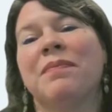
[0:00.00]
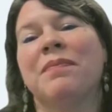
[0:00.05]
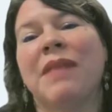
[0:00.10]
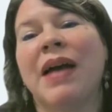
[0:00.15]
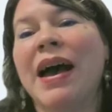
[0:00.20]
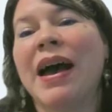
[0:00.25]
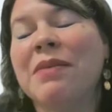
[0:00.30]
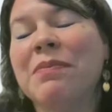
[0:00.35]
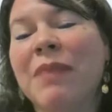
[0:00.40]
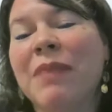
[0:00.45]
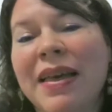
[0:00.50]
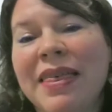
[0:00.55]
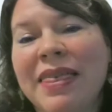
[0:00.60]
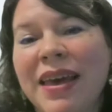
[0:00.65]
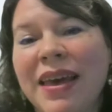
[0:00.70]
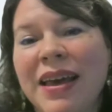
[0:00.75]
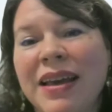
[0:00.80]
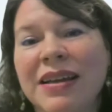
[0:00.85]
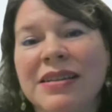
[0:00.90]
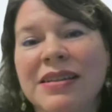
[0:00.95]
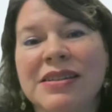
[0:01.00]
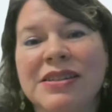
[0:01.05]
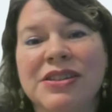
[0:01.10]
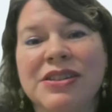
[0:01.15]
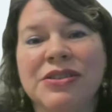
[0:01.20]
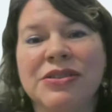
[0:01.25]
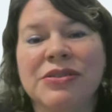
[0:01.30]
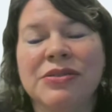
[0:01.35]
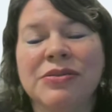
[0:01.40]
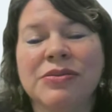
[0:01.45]
add my thanks
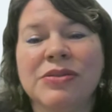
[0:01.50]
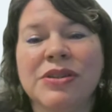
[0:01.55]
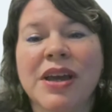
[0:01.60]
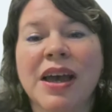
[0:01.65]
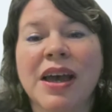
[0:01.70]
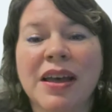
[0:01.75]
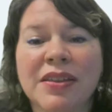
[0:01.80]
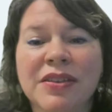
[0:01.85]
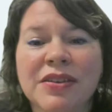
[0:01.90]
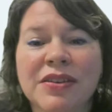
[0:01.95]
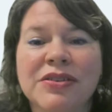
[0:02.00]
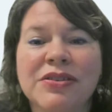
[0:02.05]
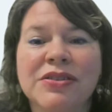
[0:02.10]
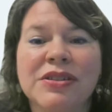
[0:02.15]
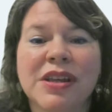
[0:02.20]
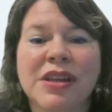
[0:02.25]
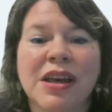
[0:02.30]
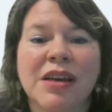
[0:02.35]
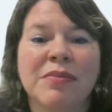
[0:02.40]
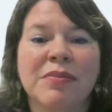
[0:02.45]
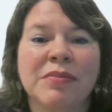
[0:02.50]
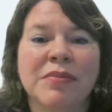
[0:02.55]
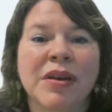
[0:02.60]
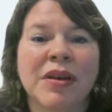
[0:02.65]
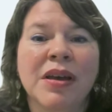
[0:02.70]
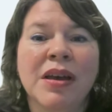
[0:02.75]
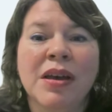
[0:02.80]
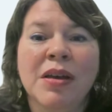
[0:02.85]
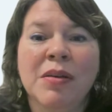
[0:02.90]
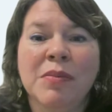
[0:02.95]
to Heather's,
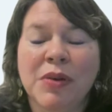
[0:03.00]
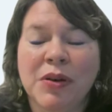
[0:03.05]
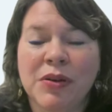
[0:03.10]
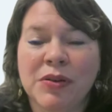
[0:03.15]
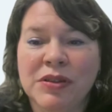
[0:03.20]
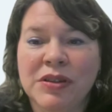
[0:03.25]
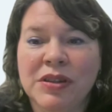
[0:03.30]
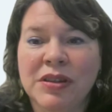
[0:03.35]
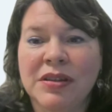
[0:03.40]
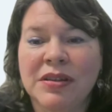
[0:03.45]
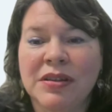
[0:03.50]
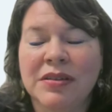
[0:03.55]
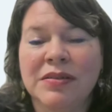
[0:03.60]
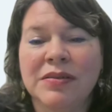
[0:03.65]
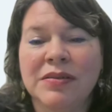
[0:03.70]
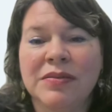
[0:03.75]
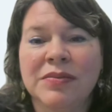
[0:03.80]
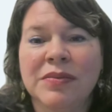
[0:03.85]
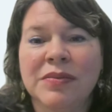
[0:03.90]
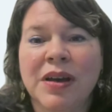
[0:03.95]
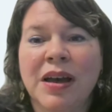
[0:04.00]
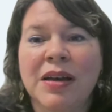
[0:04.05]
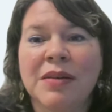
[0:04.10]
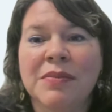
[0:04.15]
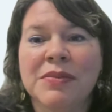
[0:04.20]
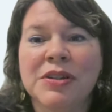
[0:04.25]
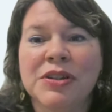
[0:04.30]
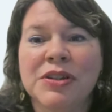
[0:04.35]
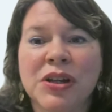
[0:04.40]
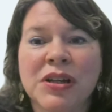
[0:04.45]
both to
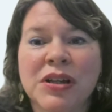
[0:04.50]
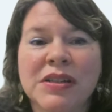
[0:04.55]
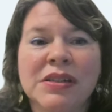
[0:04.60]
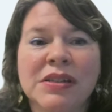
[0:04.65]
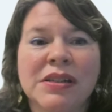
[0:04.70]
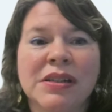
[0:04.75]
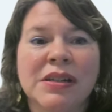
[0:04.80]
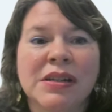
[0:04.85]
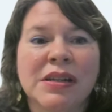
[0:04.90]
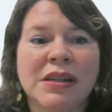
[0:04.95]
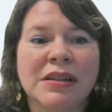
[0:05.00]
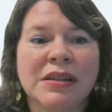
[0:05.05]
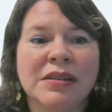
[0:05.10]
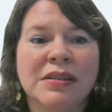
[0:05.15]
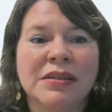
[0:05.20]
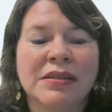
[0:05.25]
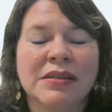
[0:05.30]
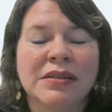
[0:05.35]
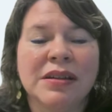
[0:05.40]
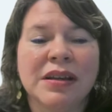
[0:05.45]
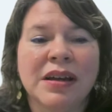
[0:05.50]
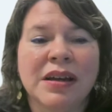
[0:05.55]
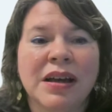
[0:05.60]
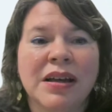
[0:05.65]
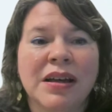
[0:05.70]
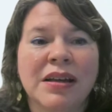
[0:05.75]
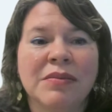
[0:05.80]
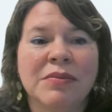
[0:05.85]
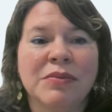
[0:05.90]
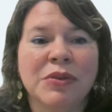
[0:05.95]
to Justin and
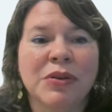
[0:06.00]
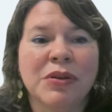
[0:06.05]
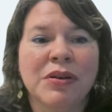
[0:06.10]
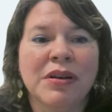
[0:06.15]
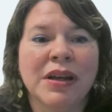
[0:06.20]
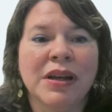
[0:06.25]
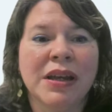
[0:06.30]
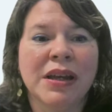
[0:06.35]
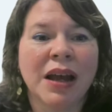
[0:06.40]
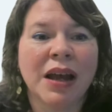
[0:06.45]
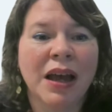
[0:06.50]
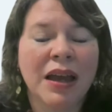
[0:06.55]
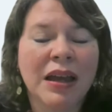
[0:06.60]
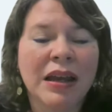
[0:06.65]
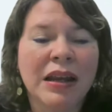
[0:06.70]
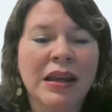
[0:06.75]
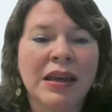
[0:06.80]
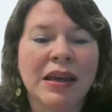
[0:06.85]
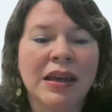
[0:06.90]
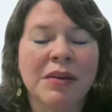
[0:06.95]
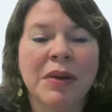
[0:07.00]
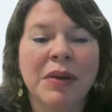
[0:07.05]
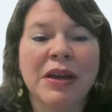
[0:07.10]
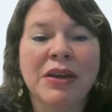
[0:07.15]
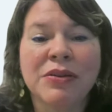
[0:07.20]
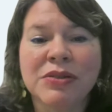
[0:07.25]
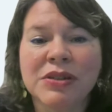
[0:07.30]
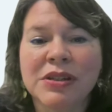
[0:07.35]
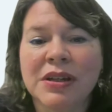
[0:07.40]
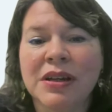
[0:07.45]
Lori and Heidi at
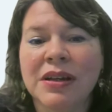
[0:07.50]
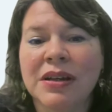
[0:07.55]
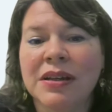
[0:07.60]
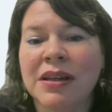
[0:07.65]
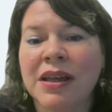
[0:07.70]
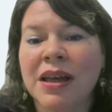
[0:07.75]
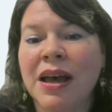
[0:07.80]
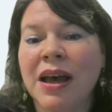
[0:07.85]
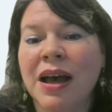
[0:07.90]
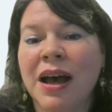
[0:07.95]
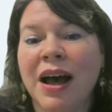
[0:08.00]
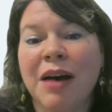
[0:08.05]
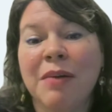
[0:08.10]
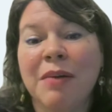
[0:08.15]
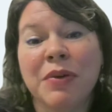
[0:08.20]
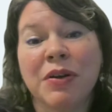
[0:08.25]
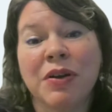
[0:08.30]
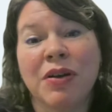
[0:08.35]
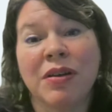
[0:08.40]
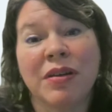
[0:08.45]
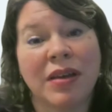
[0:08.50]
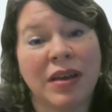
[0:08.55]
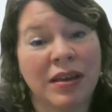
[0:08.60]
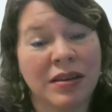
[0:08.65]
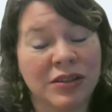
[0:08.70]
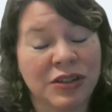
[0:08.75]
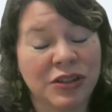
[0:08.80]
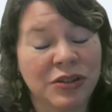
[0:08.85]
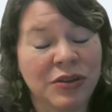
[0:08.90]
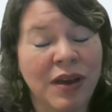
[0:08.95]
MIUSA, but
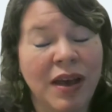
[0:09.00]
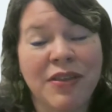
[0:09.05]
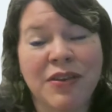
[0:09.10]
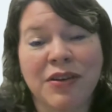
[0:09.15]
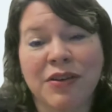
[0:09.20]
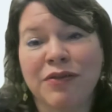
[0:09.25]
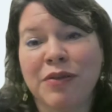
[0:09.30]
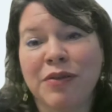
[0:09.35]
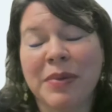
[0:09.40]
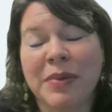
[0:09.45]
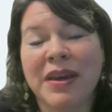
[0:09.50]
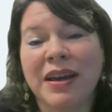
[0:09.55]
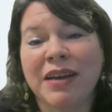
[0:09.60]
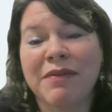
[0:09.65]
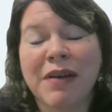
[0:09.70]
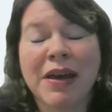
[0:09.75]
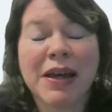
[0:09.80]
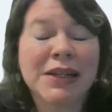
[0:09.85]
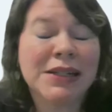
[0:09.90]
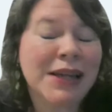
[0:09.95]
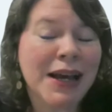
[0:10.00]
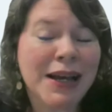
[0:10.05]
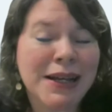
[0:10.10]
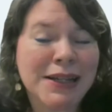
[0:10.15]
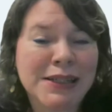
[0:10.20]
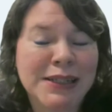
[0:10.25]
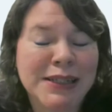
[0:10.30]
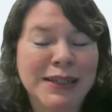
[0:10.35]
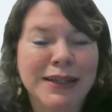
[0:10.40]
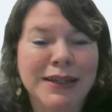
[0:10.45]
to Heather for being a
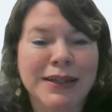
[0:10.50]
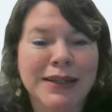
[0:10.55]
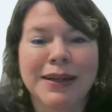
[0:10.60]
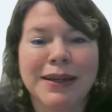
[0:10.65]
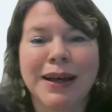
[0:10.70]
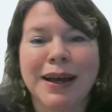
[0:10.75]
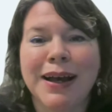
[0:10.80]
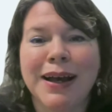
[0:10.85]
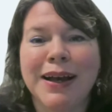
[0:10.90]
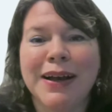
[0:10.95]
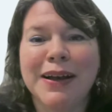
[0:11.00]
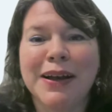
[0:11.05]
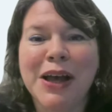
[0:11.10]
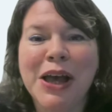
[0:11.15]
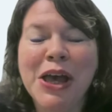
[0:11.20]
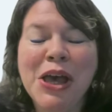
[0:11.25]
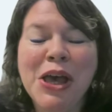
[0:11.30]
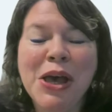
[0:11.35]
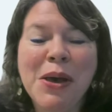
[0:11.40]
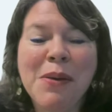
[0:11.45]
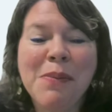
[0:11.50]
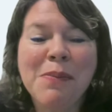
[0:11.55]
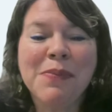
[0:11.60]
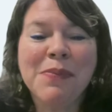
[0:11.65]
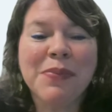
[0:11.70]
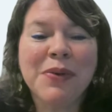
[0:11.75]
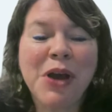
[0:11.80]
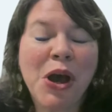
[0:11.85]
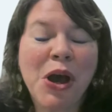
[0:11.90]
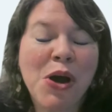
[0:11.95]
fantastic
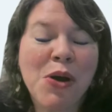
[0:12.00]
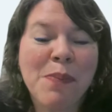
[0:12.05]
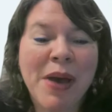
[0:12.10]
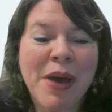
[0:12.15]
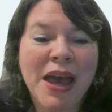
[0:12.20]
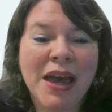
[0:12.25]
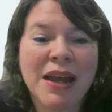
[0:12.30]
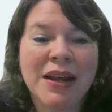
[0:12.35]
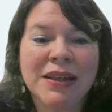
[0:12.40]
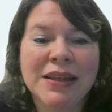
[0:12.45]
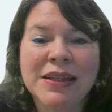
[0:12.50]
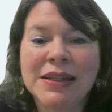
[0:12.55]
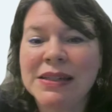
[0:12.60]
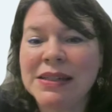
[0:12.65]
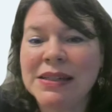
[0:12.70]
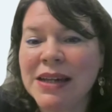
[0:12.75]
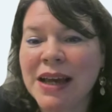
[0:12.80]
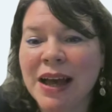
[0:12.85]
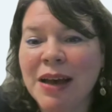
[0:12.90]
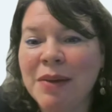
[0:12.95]
co-panelist,